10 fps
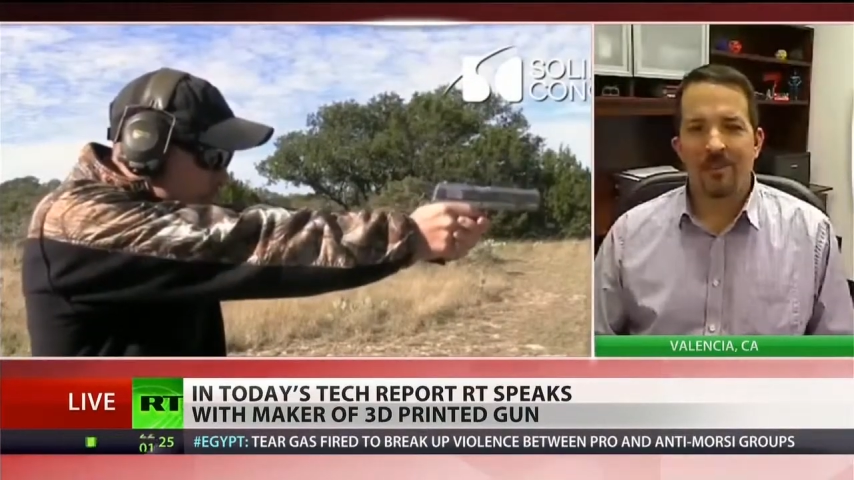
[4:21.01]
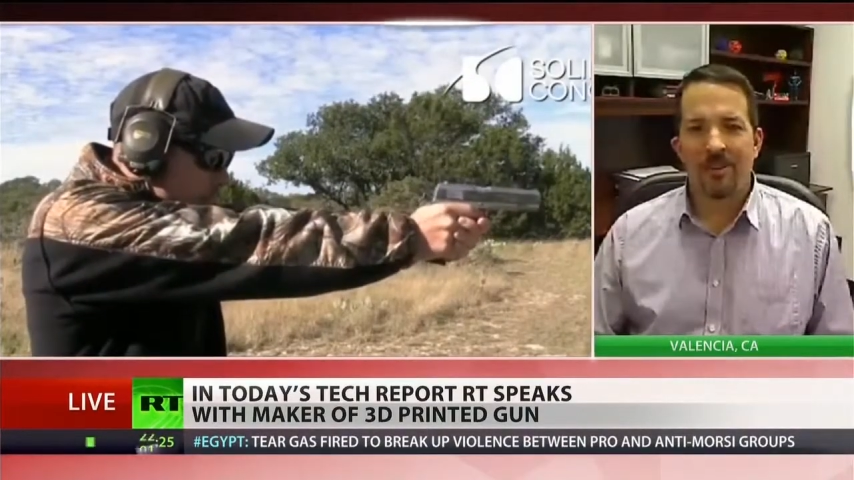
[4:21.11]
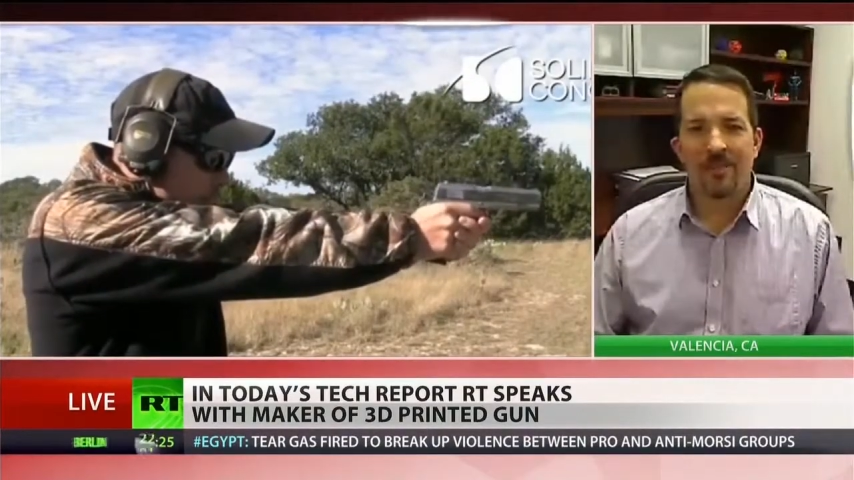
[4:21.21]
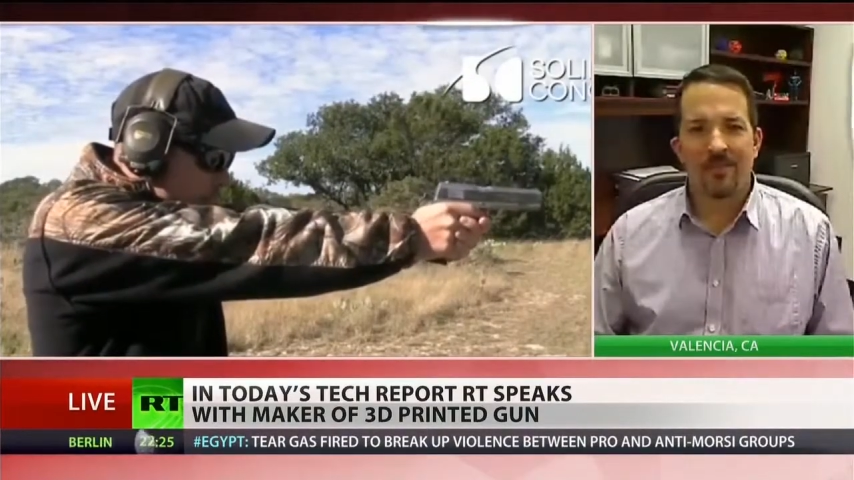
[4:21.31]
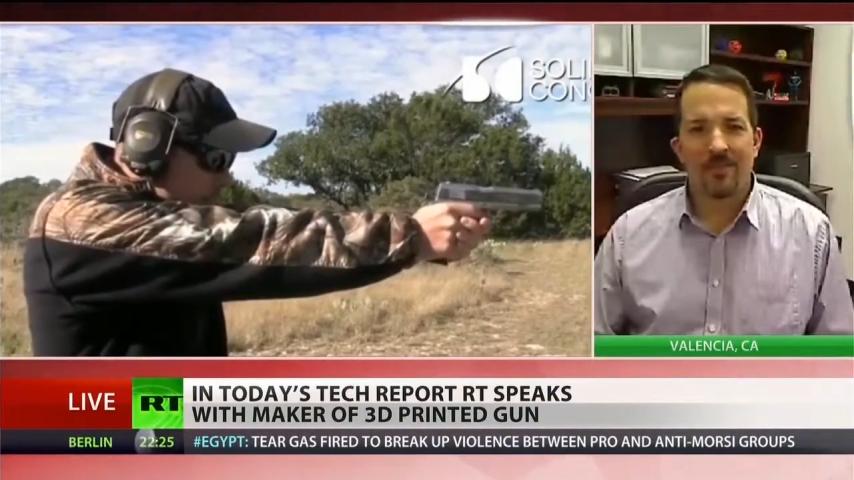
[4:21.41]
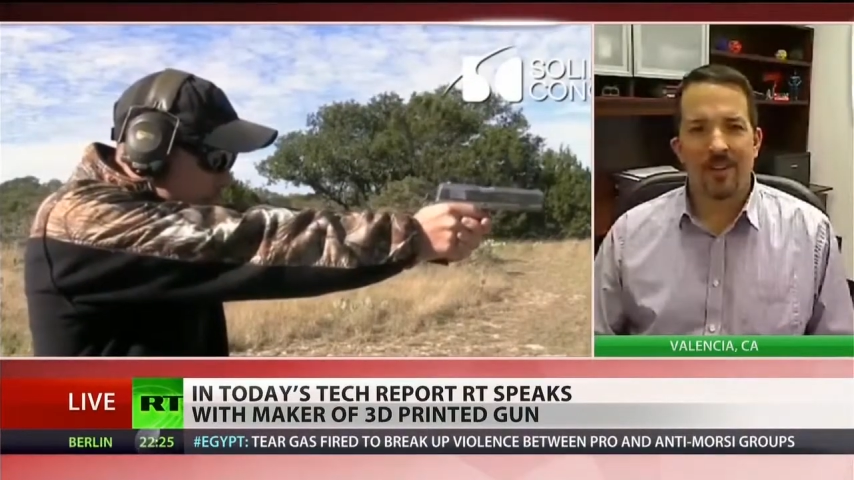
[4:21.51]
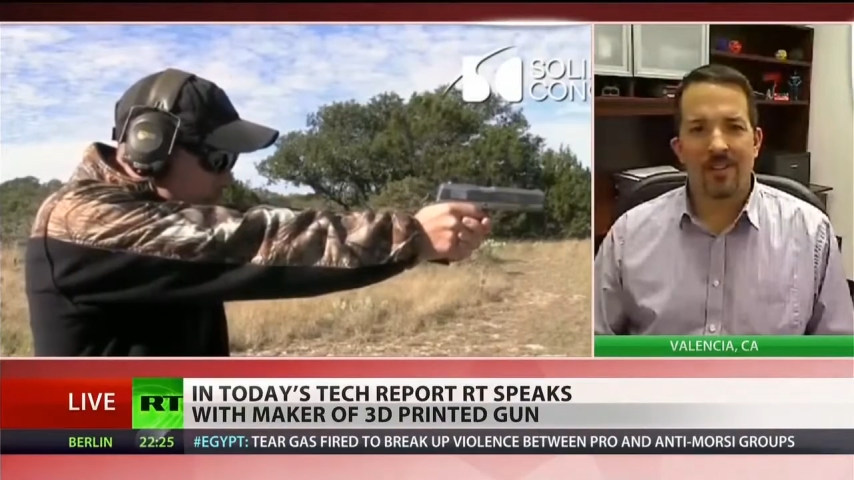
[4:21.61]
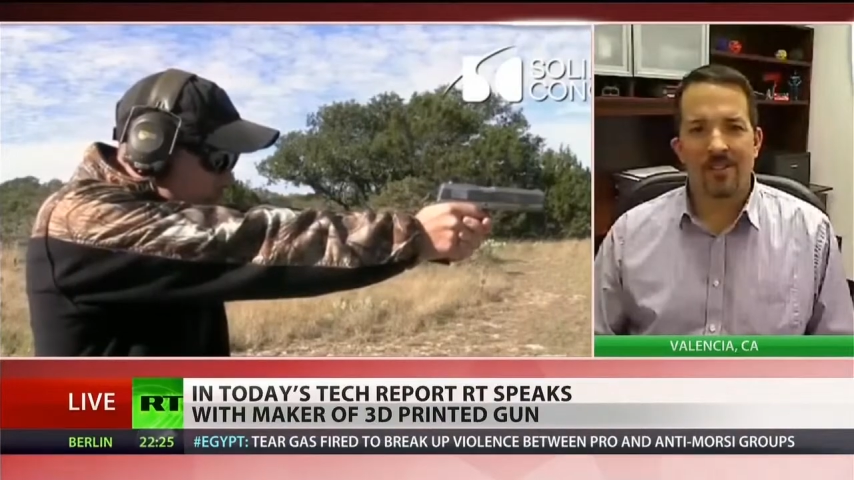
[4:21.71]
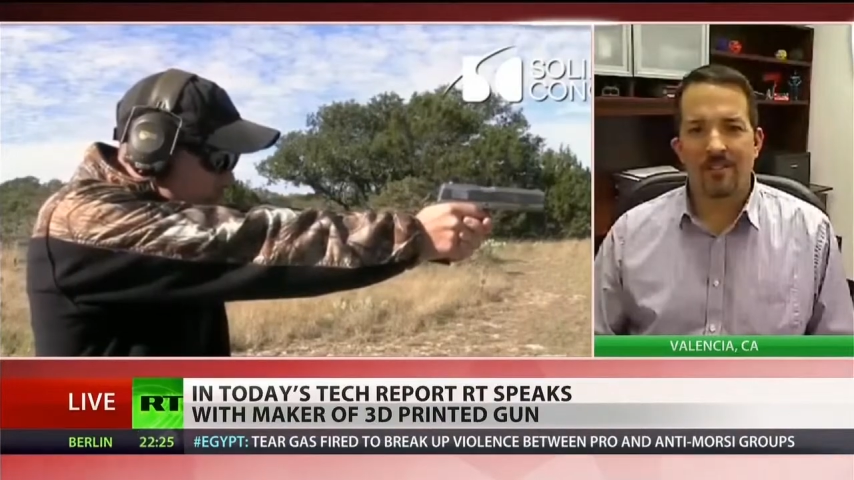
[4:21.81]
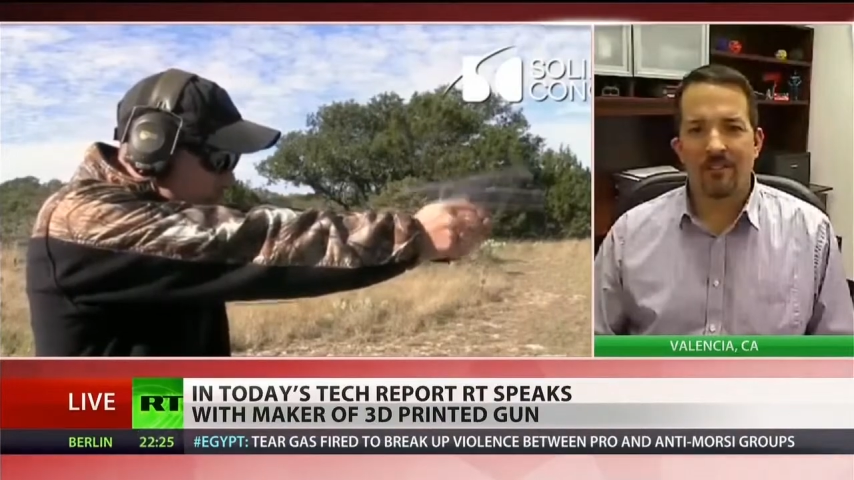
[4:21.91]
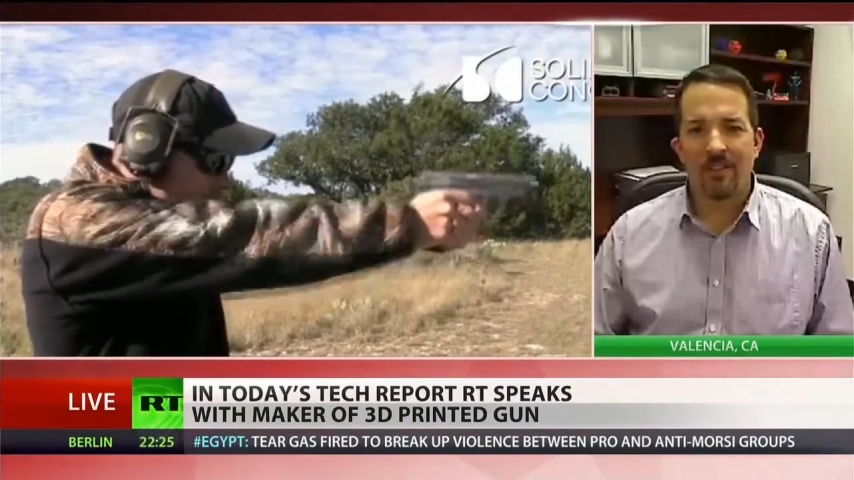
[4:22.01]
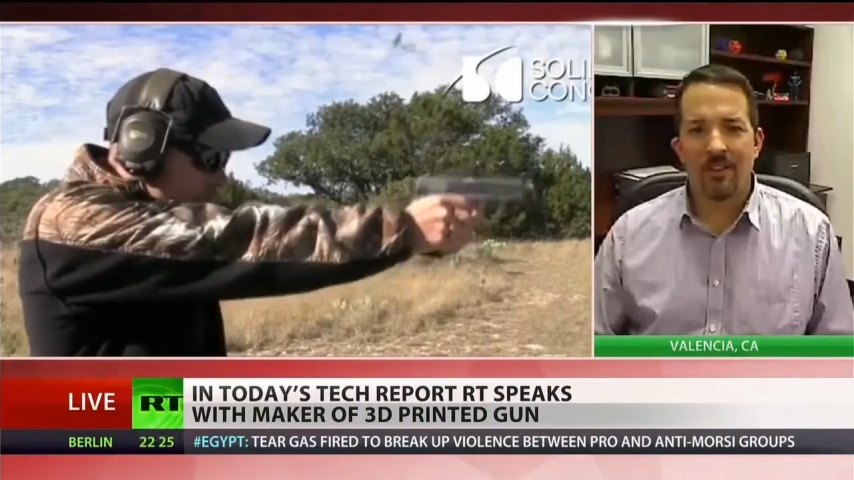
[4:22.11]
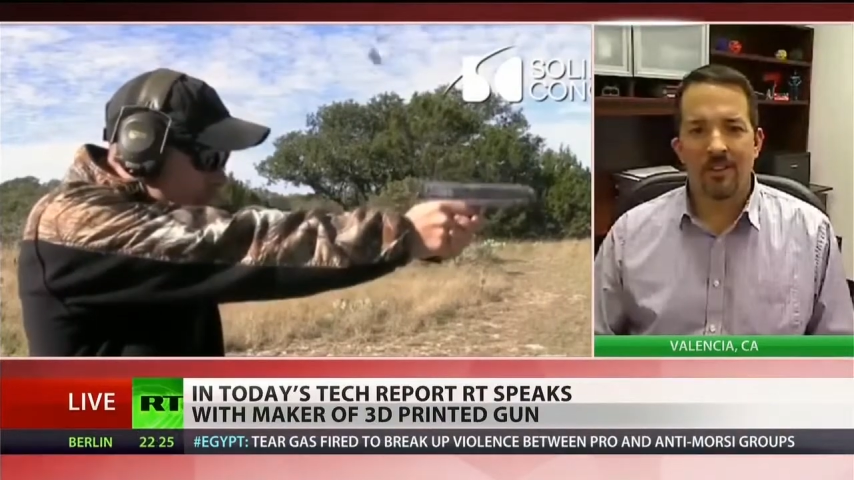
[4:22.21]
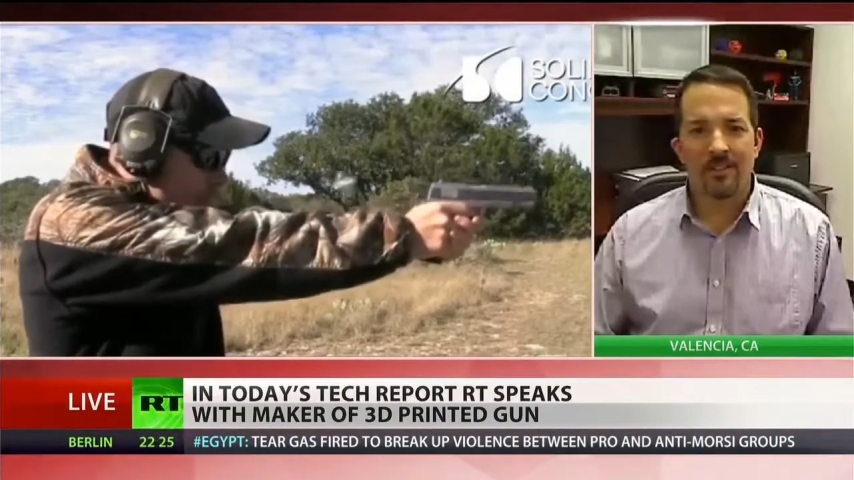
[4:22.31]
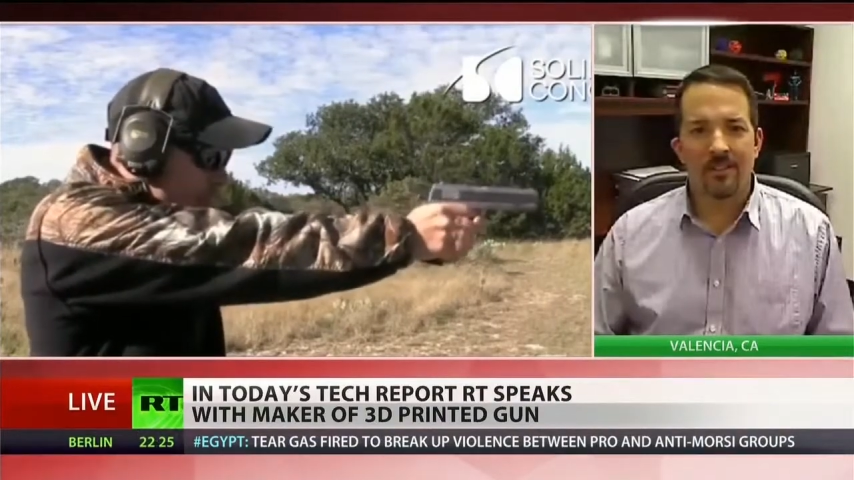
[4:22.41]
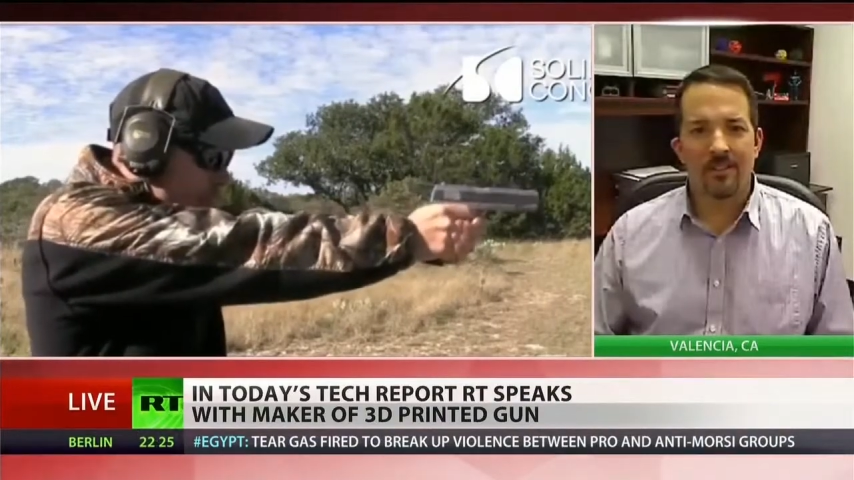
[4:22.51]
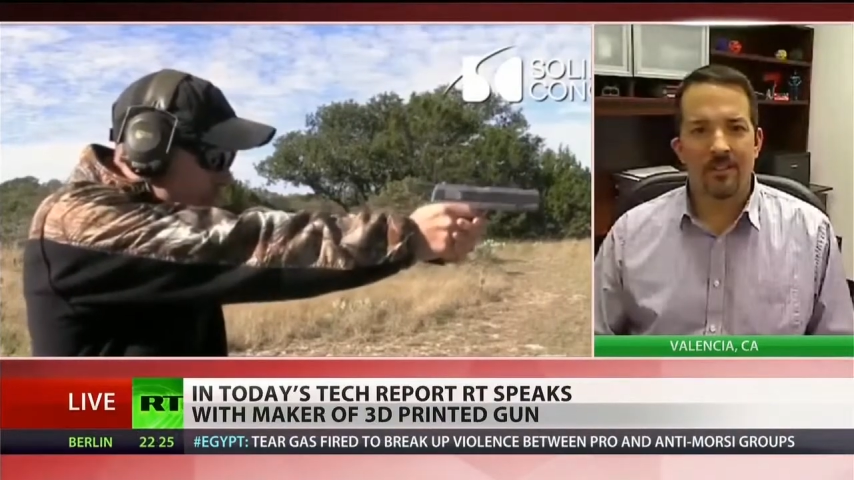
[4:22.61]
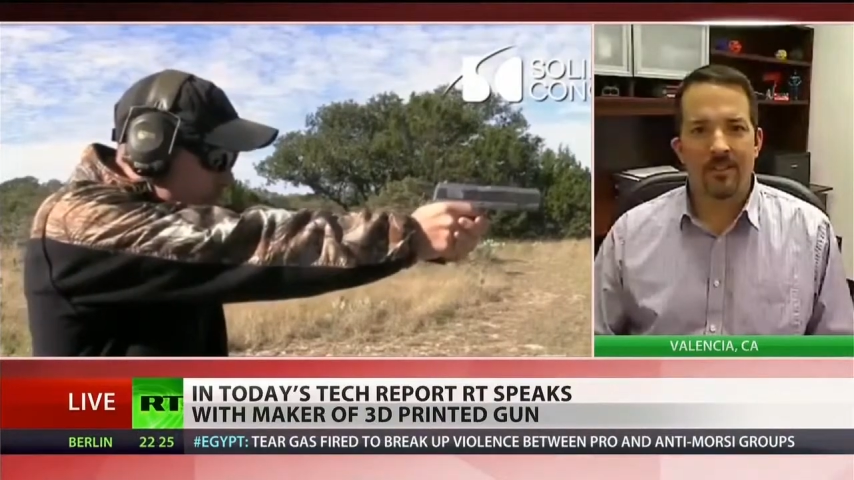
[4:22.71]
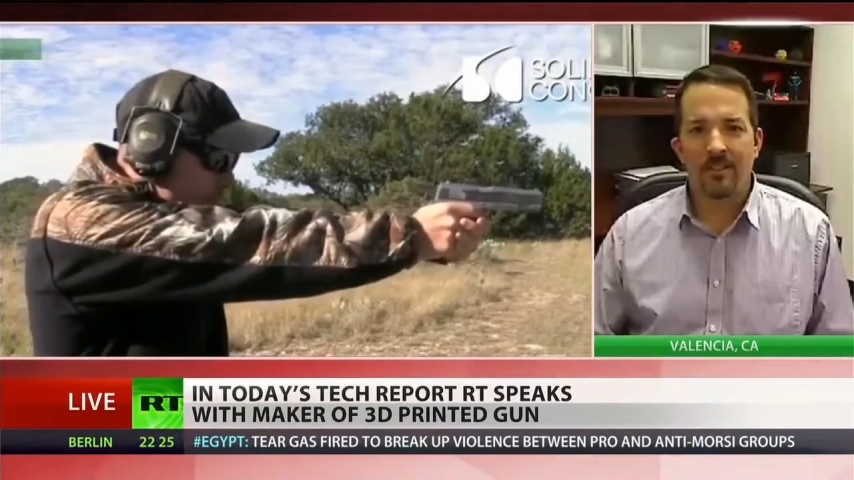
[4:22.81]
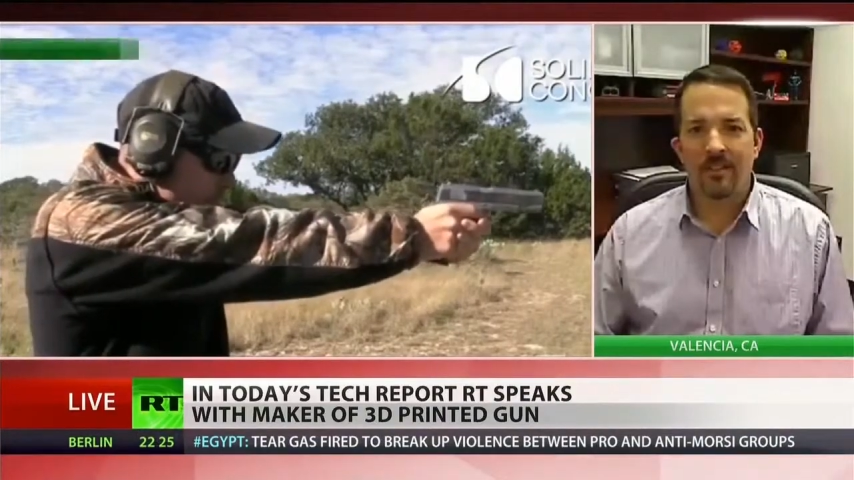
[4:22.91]
parts for thousands of clients a
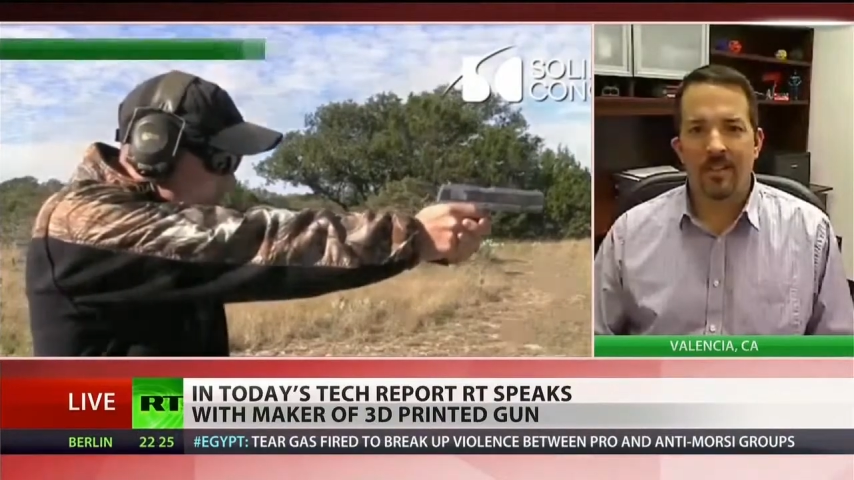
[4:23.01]
year.